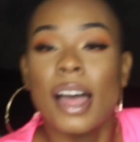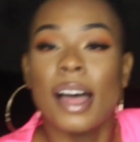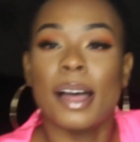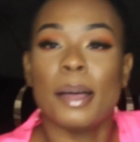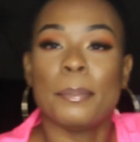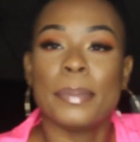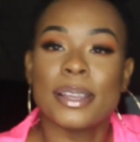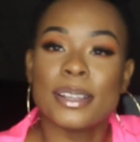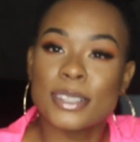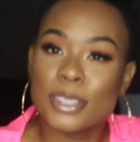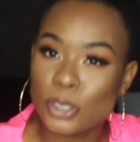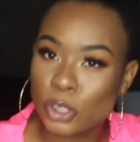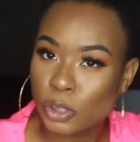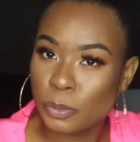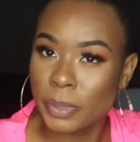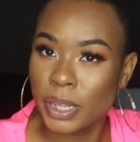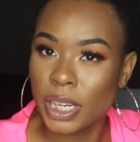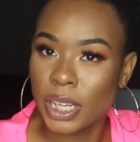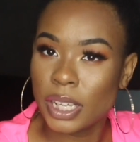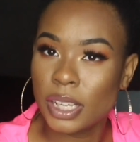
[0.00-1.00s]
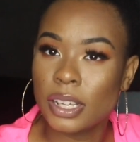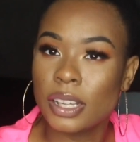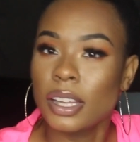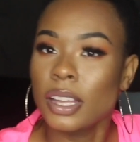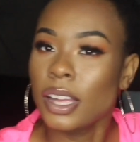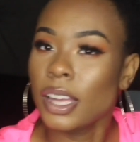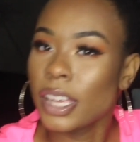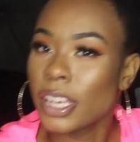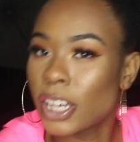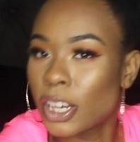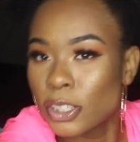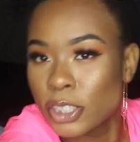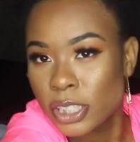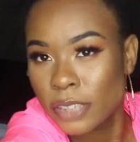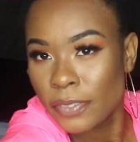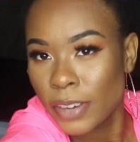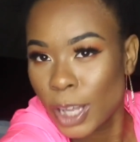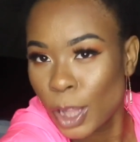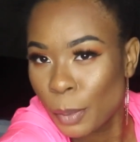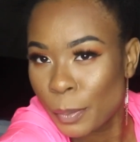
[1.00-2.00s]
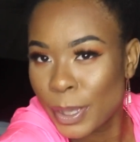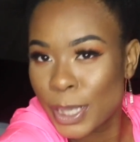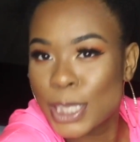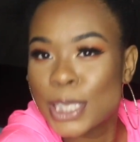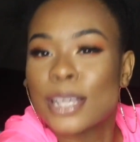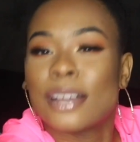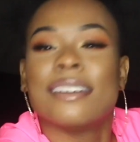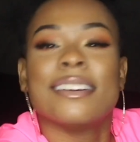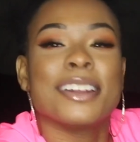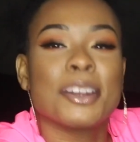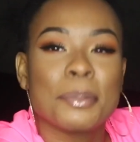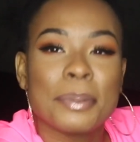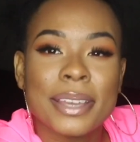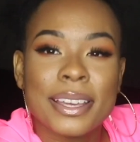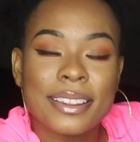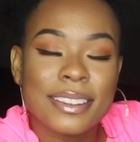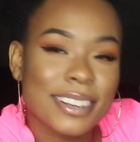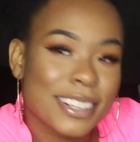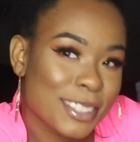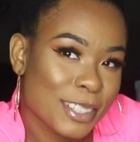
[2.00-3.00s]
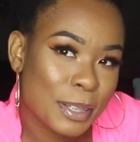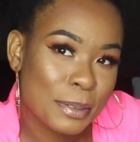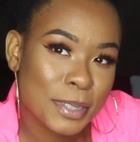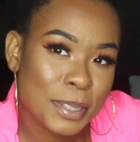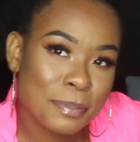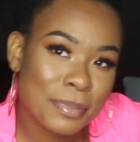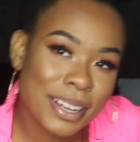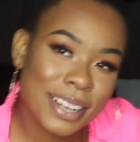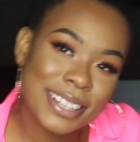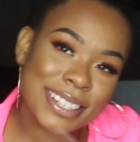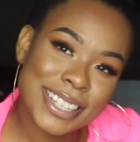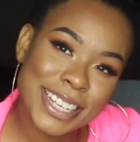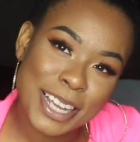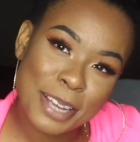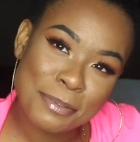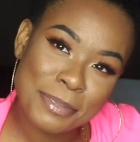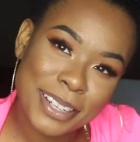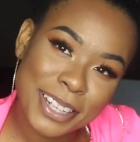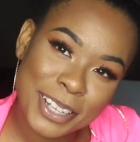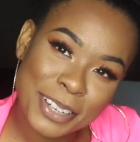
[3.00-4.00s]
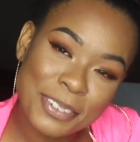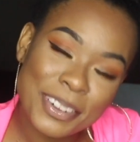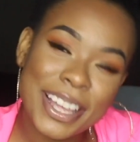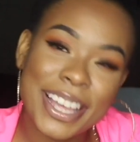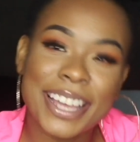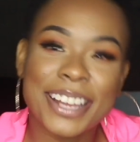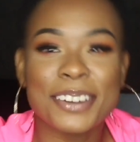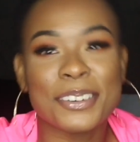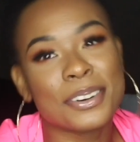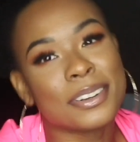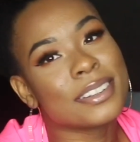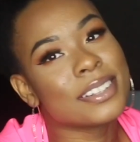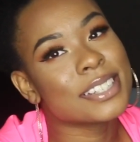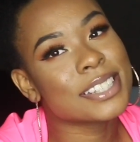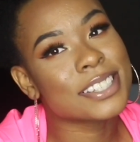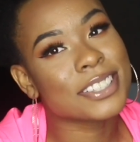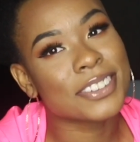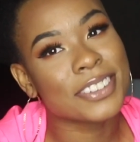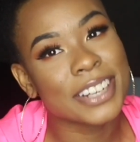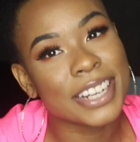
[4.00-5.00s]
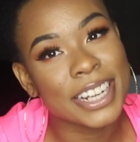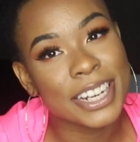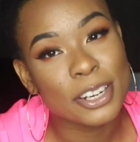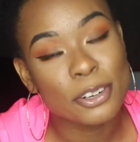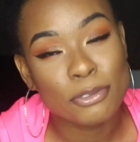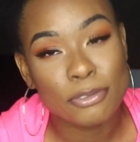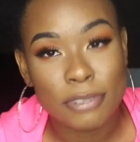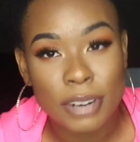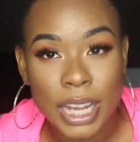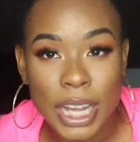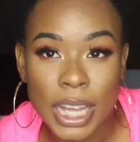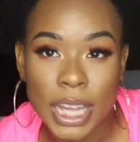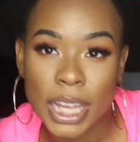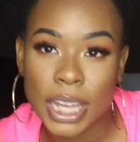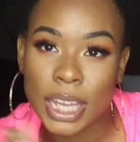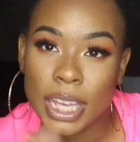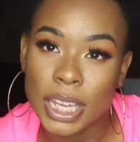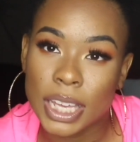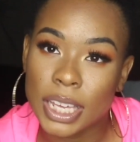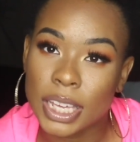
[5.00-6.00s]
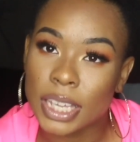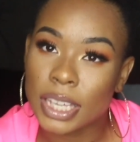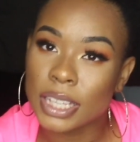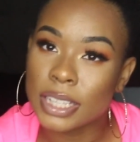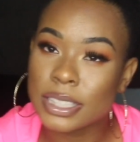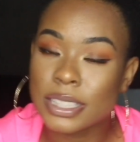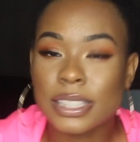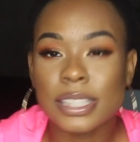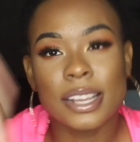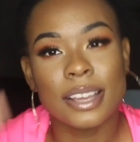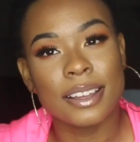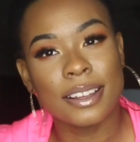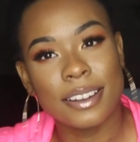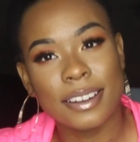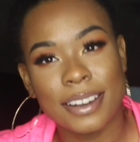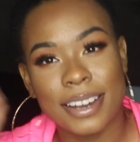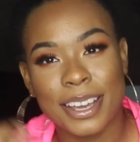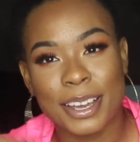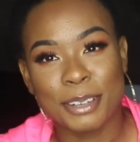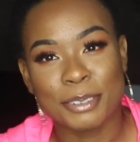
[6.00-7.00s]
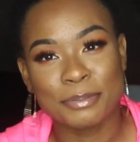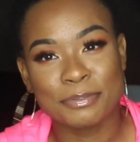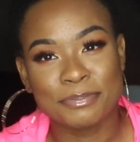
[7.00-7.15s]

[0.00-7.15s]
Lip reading: I be on social media and y'all should follow me, so it'll be in the description box down below and on the screen right now.